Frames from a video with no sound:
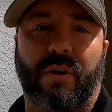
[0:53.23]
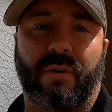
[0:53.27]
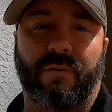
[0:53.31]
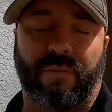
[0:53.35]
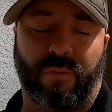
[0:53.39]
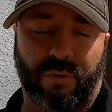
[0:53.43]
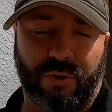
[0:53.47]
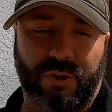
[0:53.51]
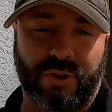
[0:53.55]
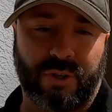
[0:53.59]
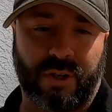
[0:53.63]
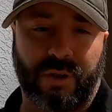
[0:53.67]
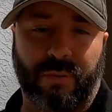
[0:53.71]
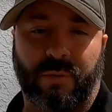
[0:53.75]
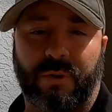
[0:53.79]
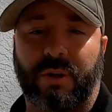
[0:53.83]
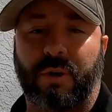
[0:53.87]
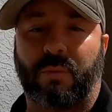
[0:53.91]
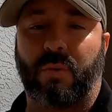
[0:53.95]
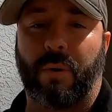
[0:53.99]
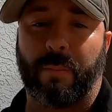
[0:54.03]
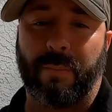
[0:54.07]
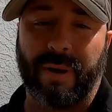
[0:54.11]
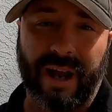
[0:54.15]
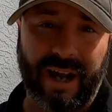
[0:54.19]
Unfortunately,
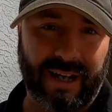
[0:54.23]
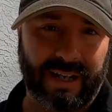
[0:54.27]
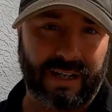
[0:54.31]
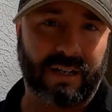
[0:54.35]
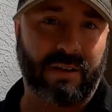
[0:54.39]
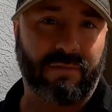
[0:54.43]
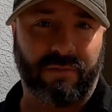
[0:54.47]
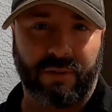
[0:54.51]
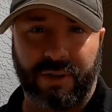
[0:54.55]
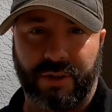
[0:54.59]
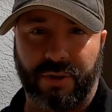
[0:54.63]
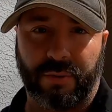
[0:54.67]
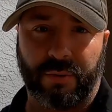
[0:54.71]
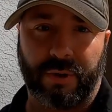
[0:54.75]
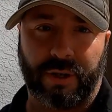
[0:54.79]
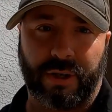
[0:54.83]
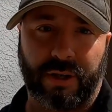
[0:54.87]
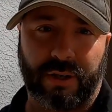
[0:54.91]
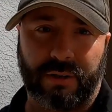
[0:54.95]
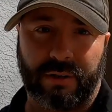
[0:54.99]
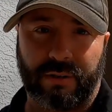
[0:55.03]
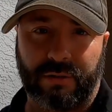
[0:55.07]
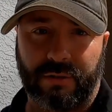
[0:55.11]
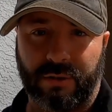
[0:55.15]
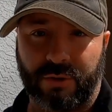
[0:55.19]
when they're repetitively
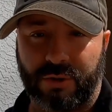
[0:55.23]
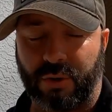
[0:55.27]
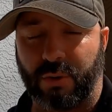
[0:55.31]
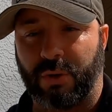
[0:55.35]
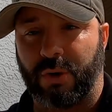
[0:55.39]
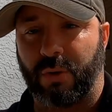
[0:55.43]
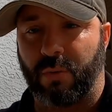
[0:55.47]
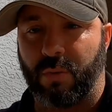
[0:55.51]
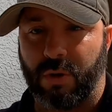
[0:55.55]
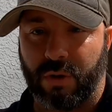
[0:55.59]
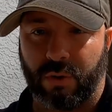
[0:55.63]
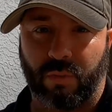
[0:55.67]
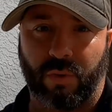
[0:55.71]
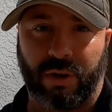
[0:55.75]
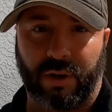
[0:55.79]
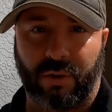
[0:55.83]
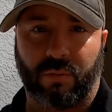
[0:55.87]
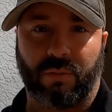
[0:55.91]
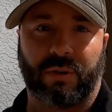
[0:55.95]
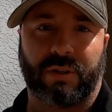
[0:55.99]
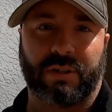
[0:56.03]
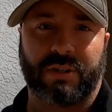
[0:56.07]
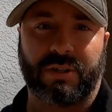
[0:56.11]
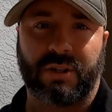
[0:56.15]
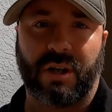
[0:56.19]
doing it, there's only one way
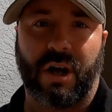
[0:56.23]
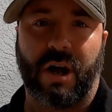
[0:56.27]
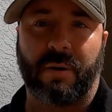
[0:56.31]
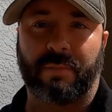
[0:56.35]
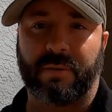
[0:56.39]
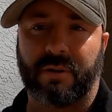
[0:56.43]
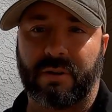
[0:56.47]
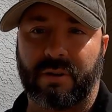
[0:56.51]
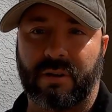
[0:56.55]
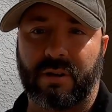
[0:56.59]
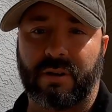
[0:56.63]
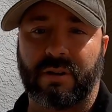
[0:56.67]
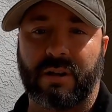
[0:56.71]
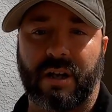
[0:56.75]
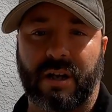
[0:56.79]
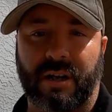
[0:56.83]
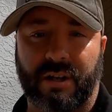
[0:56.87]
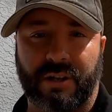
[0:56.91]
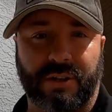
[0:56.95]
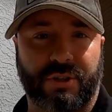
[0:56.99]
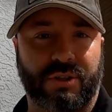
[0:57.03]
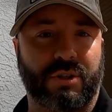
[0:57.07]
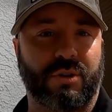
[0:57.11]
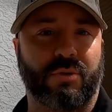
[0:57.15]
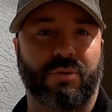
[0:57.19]
to really stop it, and
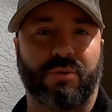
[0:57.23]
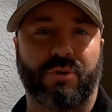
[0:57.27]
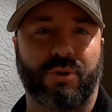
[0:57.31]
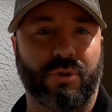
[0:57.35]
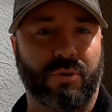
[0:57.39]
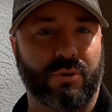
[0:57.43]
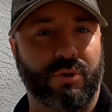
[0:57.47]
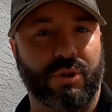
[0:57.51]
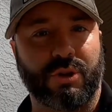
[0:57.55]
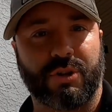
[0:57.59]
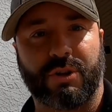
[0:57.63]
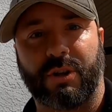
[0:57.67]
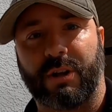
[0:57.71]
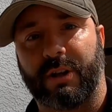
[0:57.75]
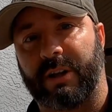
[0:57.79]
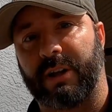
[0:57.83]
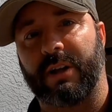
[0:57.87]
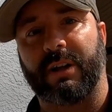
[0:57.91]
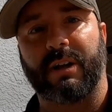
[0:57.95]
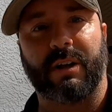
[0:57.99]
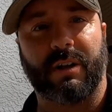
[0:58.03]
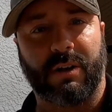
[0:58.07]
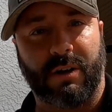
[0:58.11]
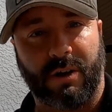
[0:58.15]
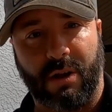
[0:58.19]
that is to do just
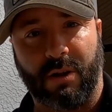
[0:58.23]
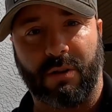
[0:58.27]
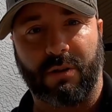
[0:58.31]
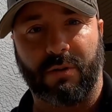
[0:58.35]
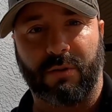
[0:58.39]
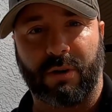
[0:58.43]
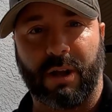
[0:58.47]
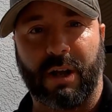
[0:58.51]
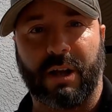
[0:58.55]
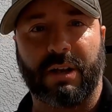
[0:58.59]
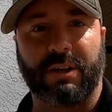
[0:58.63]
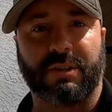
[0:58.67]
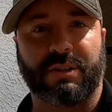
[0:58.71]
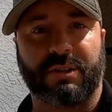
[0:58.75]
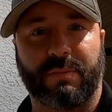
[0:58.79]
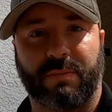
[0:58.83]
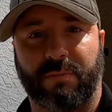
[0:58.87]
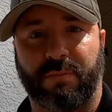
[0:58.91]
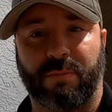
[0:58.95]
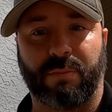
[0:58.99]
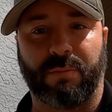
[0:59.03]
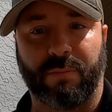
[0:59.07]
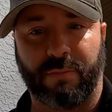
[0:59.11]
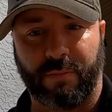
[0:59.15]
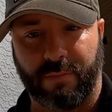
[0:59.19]
like in any other
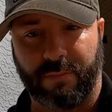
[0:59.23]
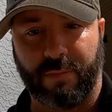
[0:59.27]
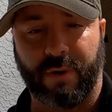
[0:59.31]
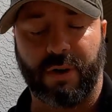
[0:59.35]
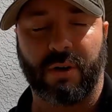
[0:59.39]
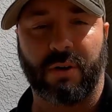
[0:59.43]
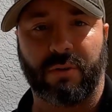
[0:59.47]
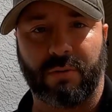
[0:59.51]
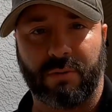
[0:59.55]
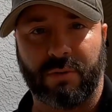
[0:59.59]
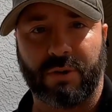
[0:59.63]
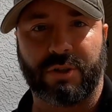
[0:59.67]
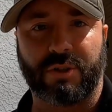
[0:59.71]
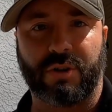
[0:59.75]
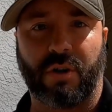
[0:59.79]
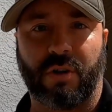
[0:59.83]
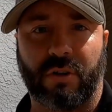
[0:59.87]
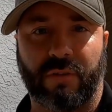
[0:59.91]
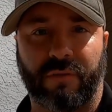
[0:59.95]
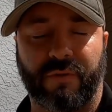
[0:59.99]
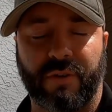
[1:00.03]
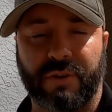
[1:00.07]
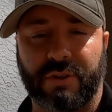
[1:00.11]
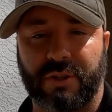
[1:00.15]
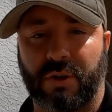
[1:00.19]
case, you know,
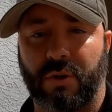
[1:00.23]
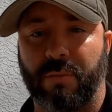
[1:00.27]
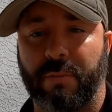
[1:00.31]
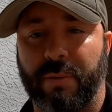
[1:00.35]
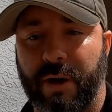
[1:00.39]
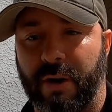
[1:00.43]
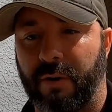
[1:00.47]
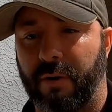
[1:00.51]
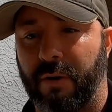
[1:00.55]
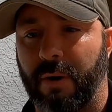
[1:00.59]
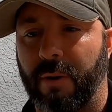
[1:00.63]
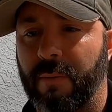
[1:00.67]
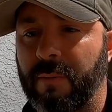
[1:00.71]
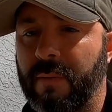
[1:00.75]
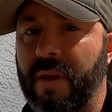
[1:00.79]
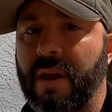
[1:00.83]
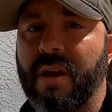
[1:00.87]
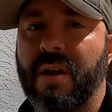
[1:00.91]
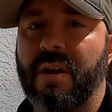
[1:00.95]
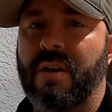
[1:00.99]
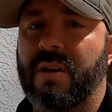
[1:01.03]
install a physical barrier.